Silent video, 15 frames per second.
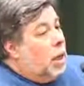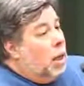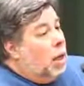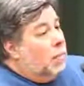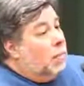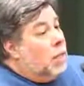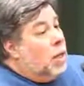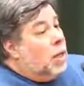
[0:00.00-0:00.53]

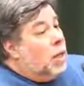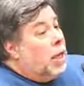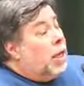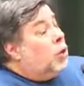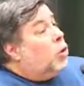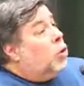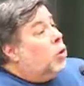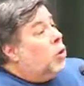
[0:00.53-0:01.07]
um,
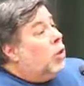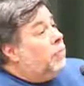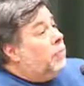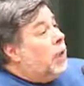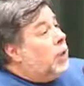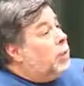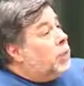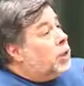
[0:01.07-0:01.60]
it could have
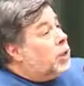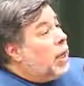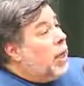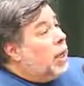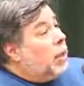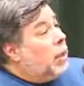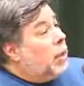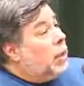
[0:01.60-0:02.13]
been a
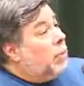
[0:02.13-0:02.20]
mistake,